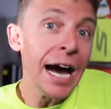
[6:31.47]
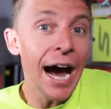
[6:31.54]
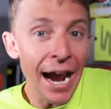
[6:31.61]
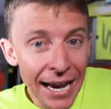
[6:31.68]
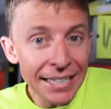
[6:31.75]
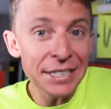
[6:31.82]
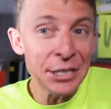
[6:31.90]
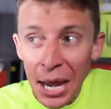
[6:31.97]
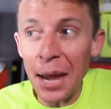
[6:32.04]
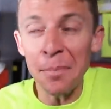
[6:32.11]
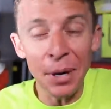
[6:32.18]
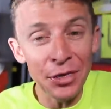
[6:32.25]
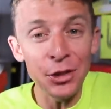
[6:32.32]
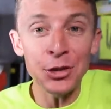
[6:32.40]
I hate to say
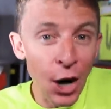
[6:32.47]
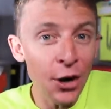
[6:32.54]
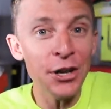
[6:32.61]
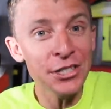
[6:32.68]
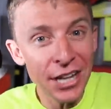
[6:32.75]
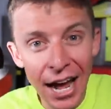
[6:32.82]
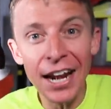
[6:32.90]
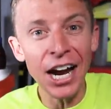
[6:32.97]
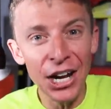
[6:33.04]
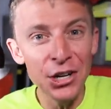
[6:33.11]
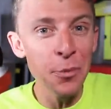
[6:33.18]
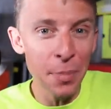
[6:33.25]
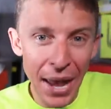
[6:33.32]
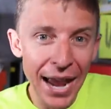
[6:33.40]
it, but the target's kind of on
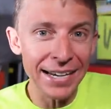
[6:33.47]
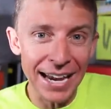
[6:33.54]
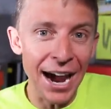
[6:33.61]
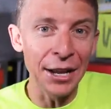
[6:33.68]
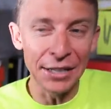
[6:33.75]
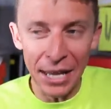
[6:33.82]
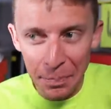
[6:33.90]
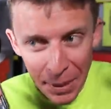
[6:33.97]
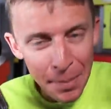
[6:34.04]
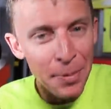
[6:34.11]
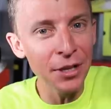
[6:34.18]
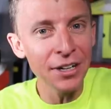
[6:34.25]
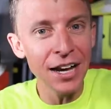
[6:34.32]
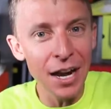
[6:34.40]
your back now. Like,
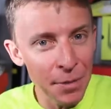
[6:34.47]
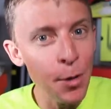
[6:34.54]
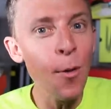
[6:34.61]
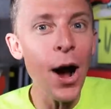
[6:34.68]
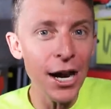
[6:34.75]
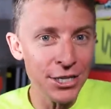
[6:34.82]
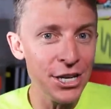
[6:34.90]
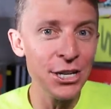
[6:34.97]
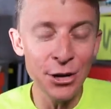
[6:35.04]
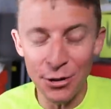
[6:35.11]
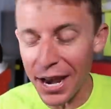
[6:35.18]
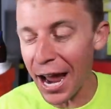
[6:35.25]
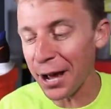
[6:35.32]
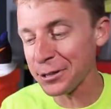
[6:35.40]
people are going to be watching you
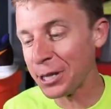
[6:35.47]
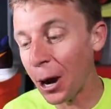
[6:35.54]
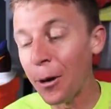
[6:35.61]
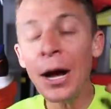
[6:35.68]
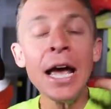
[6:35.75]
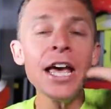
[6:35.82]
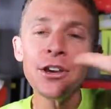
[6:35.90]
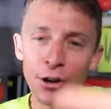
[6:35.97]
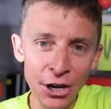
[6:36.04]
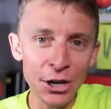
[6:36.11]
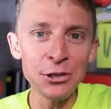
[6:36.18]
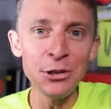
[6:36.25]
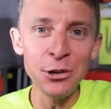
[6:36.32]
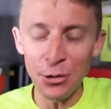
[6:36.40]
now, so you're going
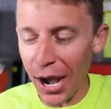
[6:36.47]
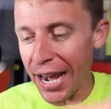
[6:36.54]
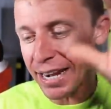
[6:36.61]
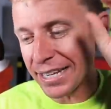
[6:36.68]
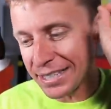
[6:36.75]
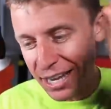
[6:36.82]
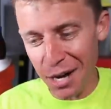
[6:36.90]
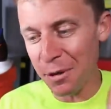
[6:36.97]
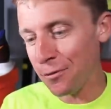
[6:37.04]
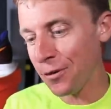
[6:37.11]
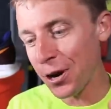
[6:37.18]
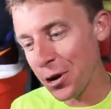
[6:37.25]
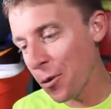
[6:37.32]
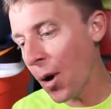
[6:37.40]
to do great. It's going to be
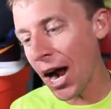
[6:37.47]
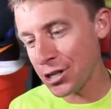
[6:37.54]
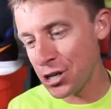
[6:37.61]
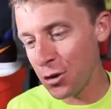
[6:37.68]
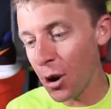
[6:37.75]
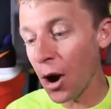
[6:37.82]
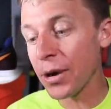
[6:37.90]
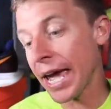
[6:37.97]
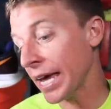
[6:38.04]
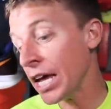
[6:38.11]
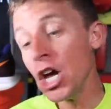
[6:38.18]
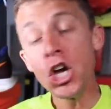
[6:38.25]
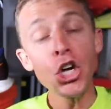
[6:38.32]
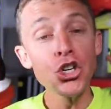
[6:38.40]
fun to watch you. Okay,
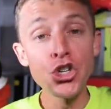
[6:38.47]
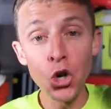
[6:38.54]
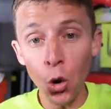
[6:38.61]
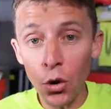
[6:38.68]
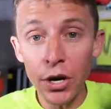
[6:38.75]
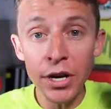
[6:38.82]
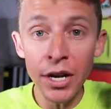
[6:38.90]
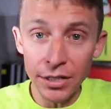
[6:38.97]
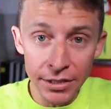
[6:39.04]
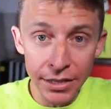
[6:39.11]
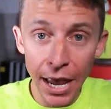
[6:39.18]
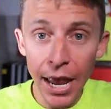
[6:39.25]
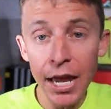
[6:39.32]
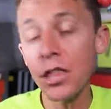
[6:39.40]
Jordan
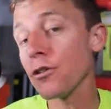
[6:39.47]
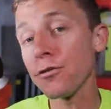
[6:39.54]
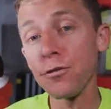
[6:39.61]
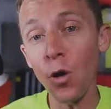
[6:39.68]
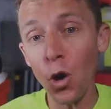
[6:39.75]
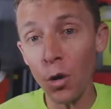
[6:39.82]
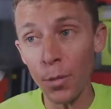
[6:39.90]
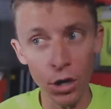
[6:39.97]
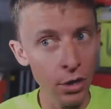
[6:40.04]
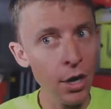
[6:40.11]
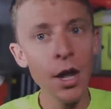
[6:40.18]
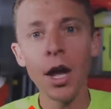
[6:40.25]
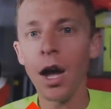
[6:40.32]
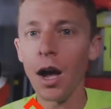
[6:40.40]
Hassay, the former
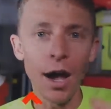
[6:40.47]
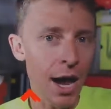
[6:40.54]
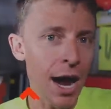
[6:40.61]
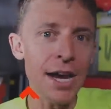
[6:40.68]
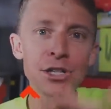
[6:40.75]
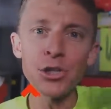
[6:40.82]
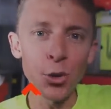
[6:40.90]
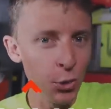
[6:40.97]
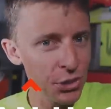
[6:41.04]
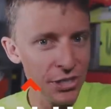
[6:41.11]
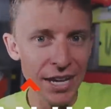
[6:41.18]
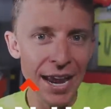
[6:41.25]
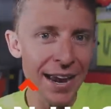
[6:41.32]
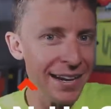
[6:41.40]
high school
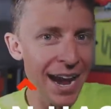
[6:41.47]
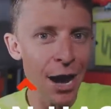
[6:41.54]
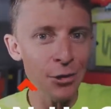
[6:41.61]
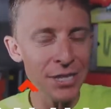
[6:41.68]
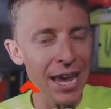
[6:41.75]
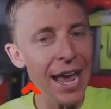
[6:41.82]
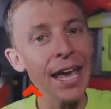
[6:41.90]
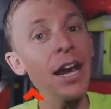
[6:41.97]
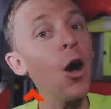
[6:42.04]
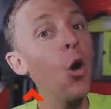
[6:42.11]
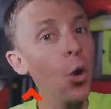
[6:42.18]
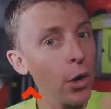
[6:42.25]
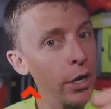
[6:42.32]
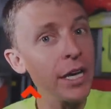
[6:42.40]
standout and
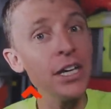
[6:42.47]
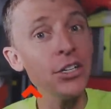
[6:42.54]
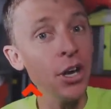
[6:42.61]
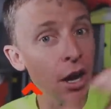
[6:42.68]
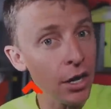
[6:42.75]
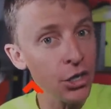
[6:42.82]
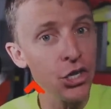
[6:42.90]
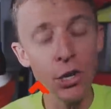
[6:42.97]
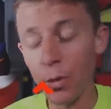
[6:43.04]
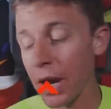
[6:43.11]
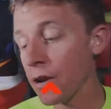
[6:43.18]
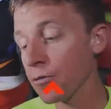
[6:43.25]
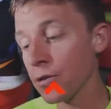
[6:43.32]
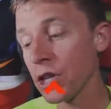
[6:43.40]
Oregon Duck. She
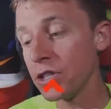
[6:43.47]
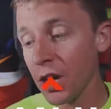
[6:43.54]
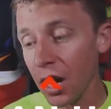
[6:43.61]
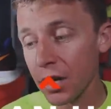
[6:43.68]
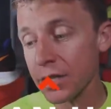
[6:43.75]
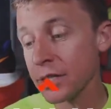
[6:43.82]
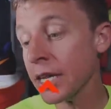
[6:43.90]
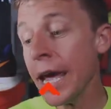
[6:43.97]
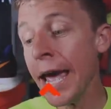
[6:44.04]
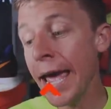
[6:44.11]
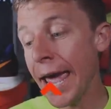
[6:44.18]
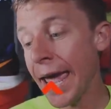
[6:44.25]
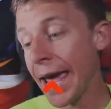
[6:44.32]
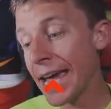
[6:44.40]
ran for the Ducks,
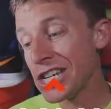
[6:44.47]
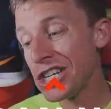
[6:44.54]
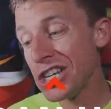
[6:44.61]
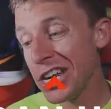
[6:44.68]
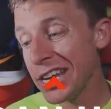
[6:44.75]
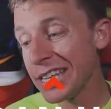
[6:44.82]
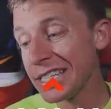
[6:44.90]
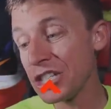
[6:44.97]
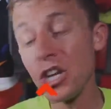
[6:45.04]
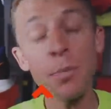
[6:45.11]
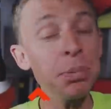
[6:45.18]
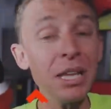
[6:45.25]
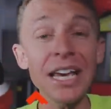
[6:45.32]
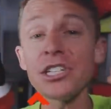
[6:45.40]
and
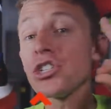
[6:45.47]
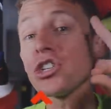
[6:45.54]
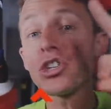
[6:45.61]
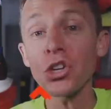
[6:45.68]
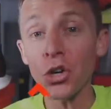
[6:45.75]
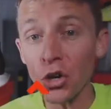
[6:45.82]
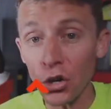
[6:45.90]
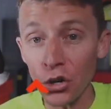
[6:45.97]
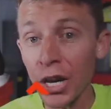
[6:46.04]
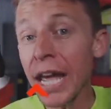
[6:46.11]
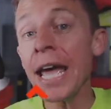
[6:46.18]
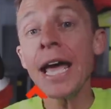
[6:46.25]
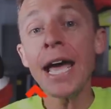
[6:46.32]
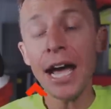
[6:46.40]
she placed third
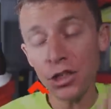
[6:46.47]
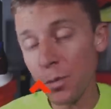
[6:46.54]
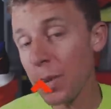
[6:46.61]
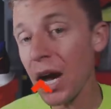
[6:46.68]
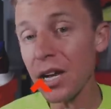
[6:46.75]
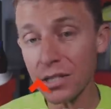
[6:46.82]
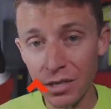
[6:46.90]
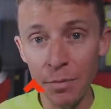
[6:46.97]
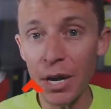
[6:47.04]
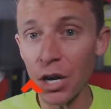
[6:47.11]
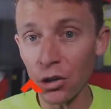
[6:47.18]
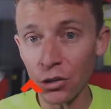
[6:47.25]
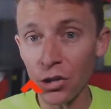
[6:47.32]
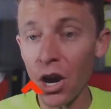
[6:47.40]
at the Boston
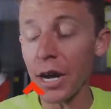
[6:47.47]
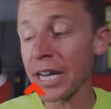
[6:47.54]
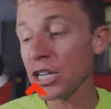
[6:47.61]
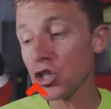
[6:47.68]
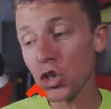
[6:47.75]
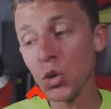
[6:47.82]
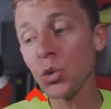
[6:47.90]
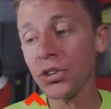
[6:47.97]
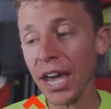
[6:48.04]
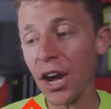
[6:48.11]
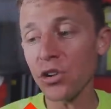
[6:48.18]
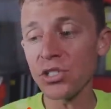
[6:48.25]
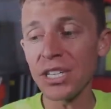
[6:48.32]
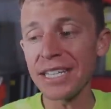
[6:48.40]
Marathon in
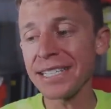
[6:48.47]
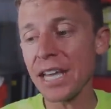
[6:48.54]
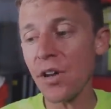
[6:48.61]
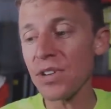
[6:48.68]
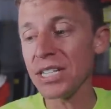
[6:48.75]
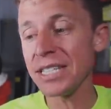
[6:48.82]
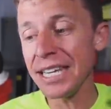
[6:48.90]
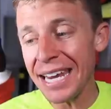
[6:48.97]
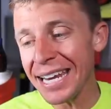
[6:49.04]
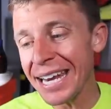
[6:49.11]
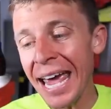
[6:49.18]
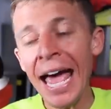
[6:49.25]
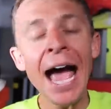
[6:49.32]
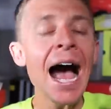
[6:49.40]

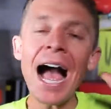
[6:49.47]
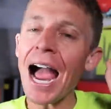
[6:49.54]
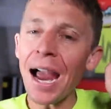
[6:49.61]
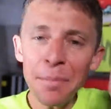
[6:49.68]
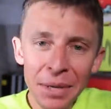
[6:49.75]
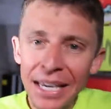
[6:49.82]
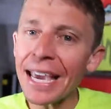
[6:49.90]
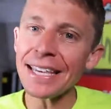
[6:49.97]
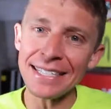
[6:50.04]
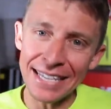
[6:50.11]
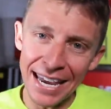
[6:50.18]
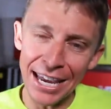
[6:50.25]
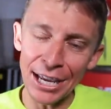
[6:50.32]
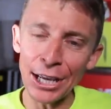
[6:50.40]
2017. I'm
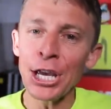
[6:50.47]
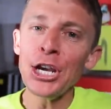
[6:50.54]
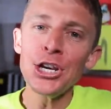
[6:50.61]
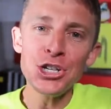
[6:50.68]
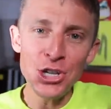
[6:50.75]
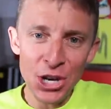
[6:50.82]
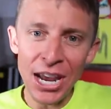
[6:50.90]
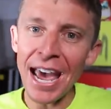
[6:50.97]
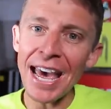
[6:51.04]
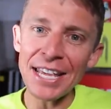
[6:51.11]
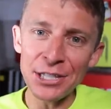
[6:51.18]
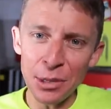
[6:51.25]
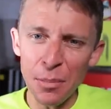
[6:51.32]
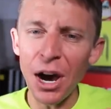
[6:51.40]
guessing she
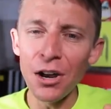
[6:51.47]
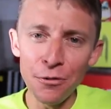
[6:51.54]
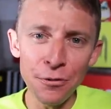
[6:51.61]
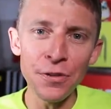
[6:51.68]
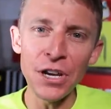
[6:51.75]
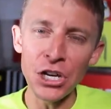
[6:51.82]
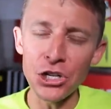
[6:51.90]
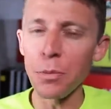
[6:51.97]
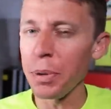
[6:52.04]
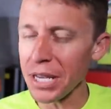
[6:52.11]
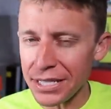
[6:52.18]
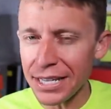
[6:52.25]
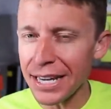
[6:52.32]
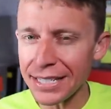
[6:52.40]
has some unfinished
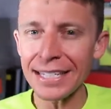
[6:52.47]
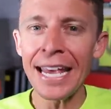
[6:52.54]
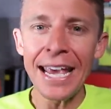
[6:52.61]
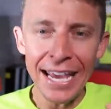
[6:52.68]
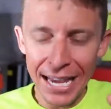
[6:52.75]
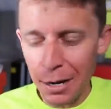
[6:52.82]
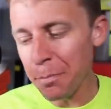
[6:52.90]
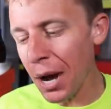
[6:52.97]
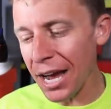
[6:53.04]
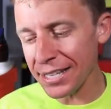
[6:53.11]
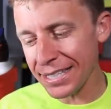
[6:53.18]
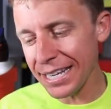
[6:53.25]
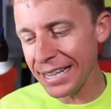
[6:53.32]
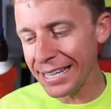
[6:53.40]
business in
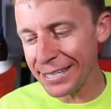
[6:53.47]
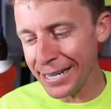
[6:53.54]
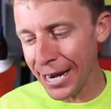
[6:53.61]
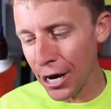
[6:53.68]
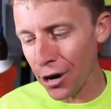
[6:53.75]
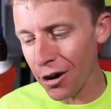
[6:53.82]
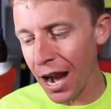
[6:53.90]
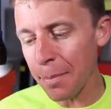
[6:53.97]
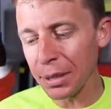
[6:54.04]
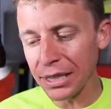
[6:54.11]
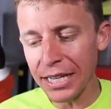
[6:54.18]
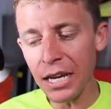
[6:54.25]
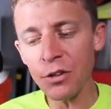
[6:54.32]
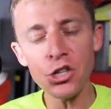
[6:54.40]
Boston this year. I
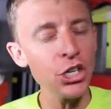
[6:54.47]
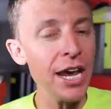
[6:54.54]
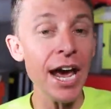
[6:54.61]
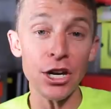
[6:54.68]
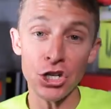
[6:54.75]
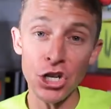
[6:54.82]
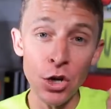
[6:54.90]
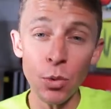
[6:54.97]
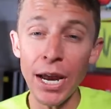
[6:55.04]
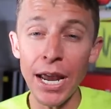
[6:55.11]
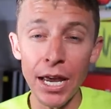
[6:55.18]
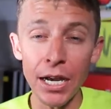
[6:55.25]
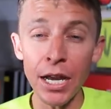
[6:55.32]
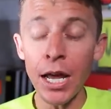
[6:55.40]
believe, she
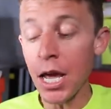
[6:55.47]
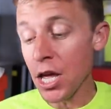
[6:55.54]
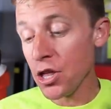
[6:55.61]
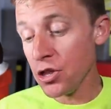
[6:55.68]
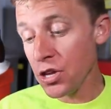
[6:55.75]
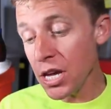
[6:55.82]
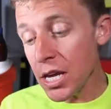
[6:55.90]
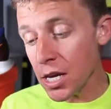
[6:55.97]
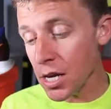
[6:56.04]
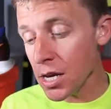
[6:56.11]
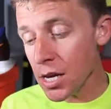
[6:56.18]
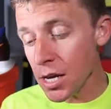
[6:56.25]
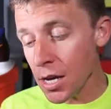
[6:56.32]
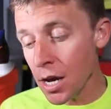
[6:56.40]
ran
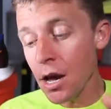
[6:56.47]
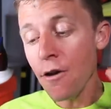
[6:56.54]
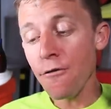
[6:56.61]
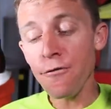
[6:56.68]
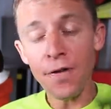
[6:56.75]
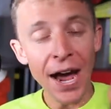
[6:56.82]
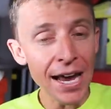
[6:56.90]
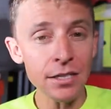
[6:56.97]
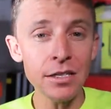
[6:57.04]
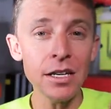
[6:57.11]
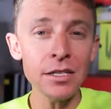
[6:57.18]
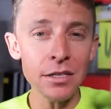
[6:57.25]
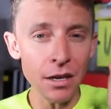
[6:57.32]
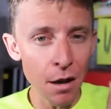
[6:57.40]
the
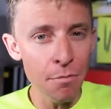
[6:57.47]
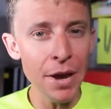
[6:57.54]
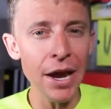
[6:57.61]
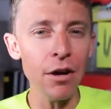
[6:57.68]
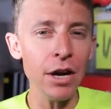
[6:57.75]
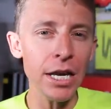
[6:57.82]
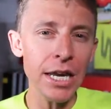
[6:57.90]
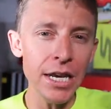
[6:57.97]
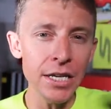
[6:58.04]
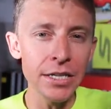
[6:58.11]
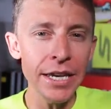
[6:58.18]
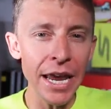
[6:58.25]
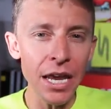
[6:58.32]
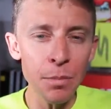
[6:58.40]
fastest American
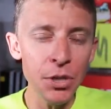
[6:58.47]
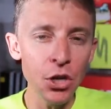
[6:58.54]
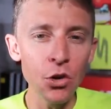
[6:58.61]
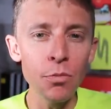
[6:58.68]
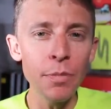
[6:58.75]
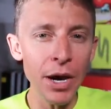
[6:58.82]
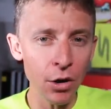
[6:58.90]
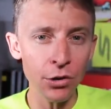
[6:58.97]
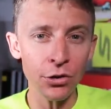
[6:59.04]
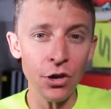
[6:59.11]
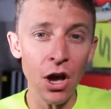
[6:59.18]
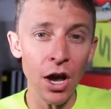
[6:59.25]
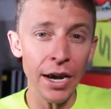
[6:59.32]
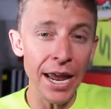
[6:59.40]
debut
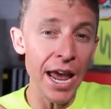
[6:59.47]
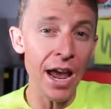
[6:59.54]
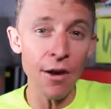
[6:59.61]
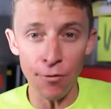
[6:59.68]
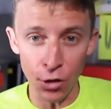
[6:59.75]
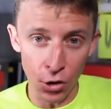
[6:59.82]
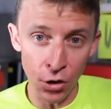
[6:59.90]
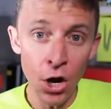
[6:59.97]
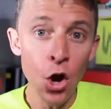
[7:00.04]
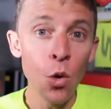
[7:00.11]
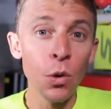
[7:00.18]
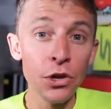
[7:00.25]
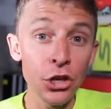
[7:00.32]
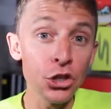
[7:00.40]
marathon ever
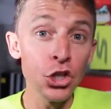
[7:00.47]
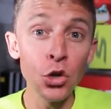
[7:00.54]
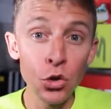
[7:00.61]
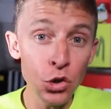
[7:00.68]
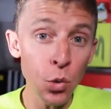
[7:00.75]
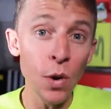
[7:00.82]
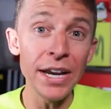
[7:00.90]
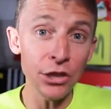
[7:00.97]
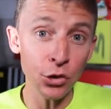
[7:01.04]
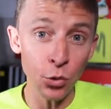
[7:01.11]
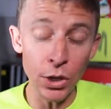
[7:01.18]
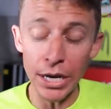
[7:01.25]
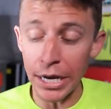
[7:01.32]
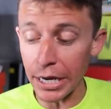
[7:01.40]
with a
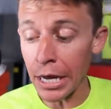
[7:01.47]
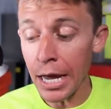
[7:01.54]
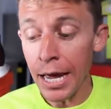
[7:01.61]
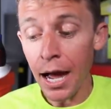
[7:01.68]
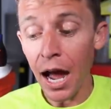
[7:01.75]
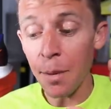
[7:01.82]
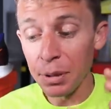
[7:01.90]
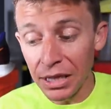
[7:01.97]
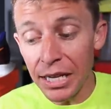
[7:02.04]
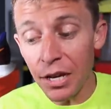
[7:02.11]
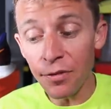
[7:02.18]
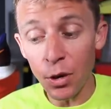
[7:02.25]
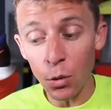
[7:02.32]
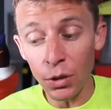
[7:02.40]
2:23. I
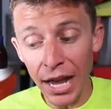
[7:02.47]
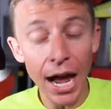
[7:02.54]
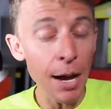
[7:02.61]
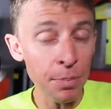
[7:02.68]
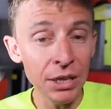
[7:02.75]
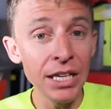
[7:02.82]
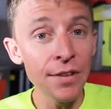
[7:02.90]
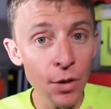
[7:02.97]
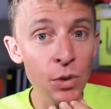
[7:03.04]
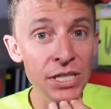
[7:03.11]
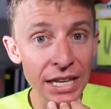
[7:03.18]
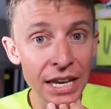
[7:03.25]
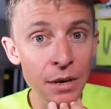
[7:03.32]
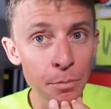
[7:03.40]
believe it
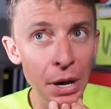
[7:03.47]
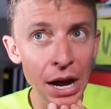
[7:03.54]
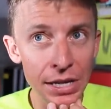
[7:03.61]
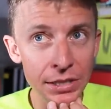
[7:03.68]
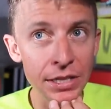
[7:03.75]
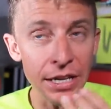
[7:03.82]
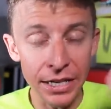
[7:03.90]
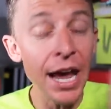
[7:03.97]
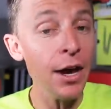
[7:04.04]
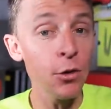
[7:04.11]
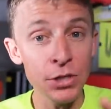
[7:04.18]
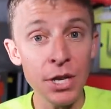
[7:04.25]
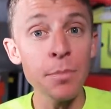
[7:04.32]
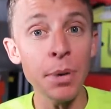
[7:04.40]
was in Boston. Yeah, it
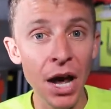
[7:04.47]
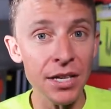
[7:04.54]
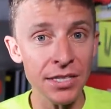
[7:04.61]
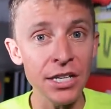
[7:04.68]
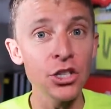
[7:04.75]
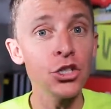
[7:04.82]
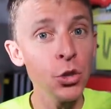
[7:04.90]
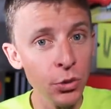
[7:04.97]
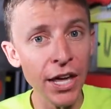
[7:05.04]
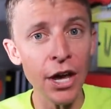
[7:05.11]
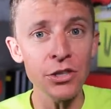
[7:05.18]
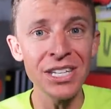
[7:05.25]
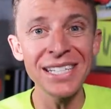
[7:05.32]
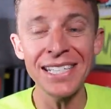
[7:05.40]
was in Boston,
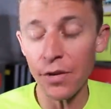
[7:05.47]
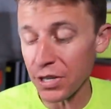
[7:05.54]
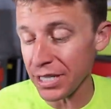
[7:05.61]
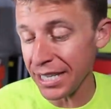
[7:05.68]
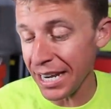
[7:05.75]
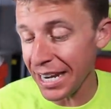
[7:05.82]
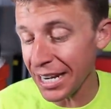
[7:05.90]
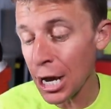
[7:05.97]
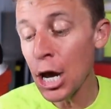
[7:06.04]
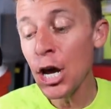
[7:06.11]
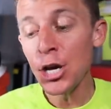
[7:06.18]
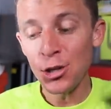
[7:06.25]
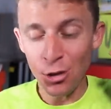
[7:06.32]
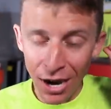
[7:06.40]
2017.
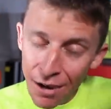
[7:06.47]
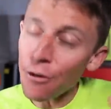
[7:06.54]
So I